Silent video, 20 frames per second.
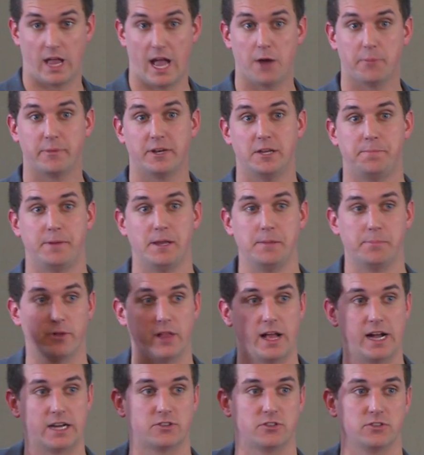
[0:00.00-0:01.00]
many people
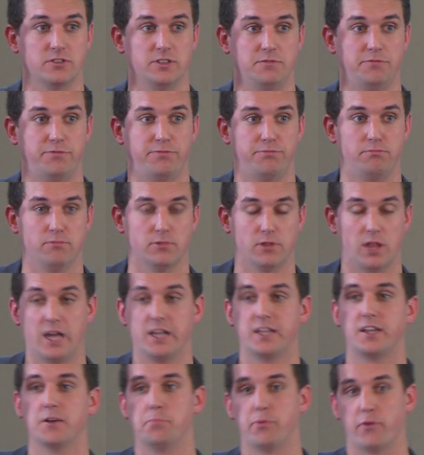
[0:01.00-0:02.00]
actually like
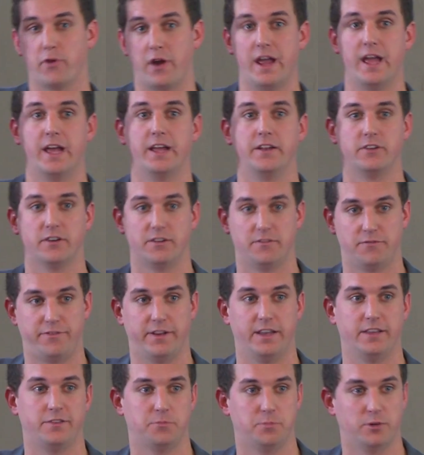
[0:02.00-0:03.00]
a brand on
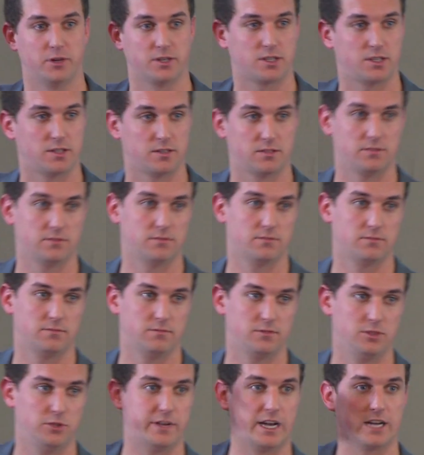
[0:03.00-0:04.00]
Facebook?
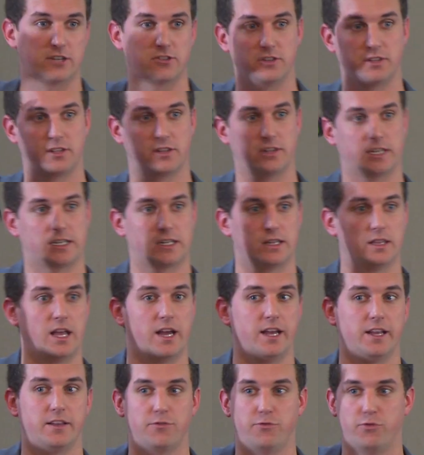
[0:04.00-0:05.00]
You've actually clicked
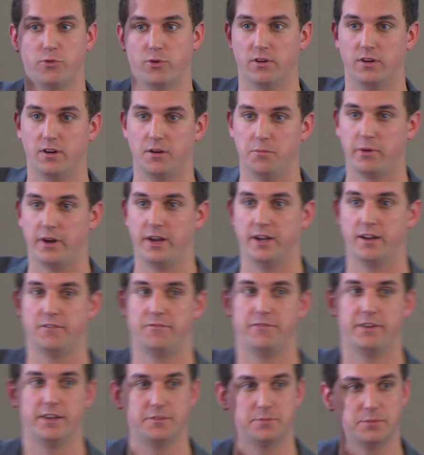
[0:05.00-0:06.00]
like for a brand on
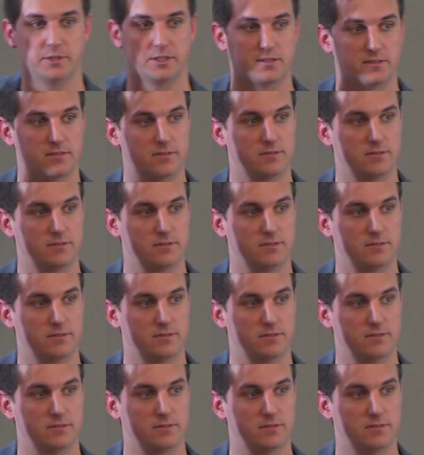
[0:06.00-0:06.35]
Facebook.